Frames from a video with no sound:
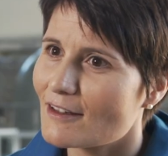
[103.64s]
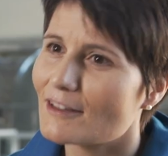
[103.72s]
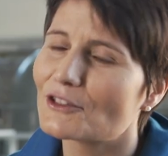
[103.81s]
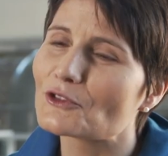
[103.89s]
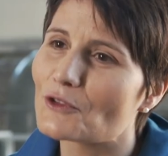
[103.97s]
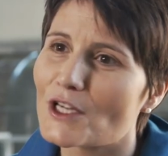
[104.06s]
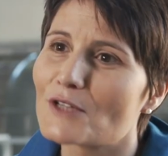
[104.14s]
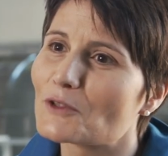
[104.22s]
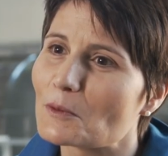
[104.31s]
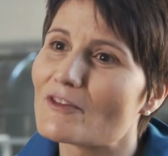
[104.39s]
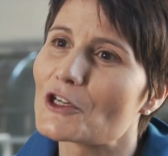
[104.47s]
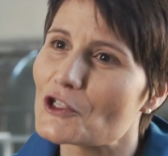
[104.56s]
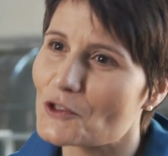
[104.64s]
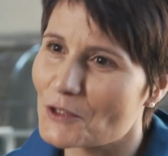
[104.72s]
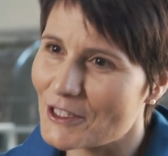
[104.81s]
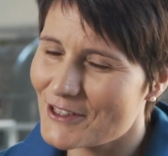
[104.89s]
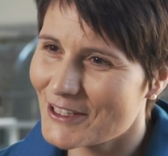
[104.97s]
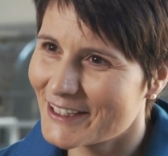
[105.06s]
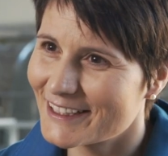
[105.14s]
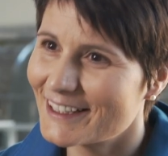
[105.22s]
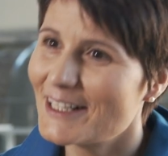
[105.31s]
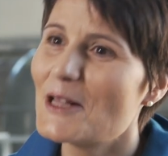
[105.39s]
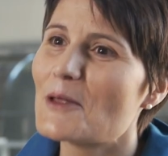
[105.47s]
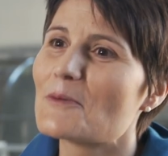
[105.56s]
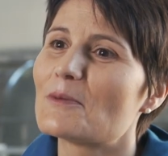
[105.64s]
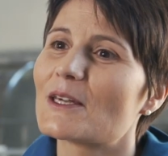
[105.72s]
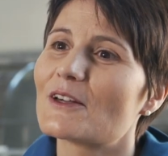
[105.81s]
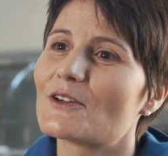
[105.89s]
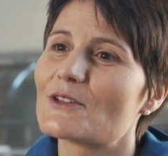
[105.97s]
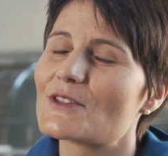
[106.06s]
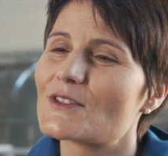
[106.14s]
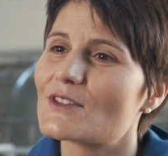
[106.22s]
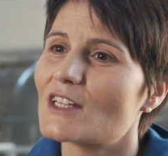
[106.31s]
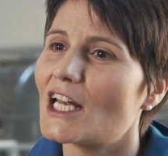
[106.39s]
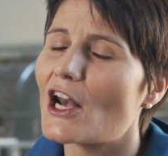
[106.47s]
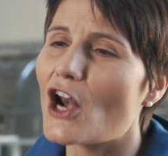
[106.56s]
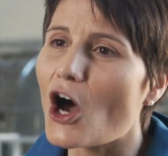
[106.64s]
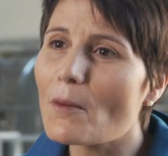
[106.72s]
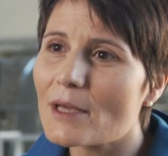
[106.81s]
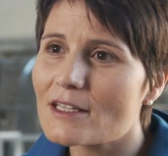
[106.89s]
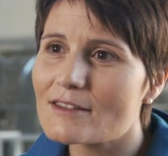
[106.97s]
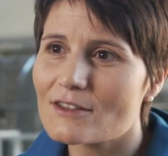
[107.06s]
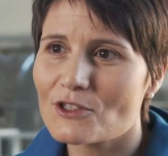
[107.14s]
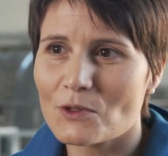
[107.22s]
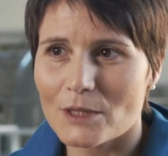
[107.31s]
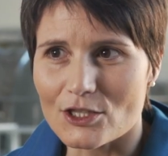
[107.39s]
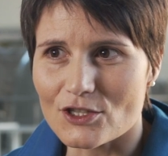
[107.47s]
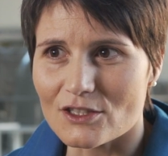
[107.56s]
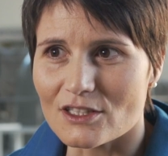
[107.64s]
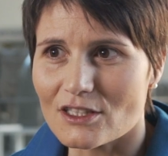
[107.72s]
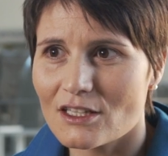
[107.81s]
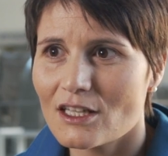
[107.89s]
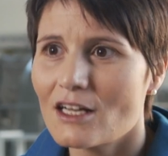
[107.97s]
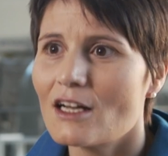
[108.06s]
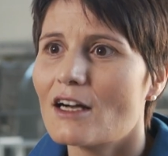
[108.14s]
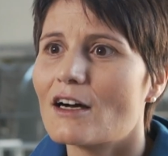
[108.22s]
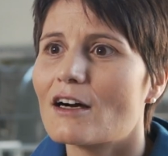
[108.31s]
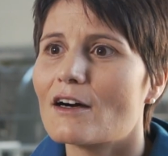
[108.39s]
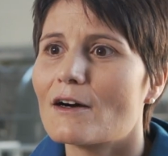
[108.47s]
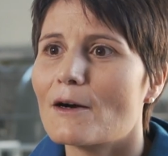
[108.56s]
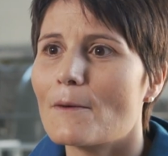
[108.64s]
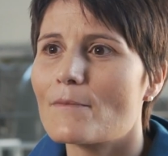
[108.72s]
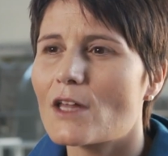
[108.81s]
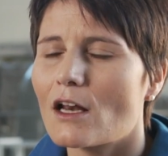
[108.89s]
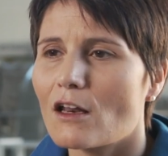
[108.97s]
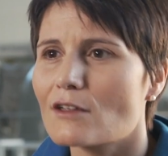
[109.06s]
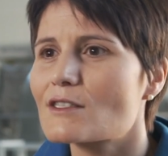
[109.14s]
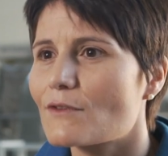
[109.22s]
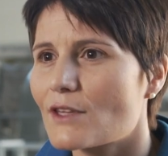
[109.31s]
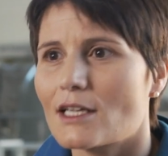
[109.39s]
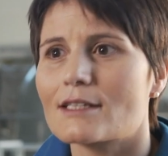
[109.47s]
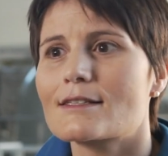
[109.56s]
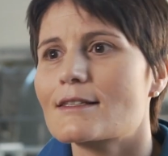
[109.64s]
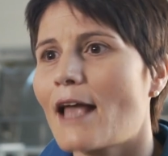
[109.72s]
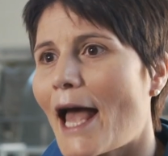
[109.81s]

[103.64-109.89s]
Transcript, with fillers: then the training would be very short. Because in a nominal situation, uh, lots of things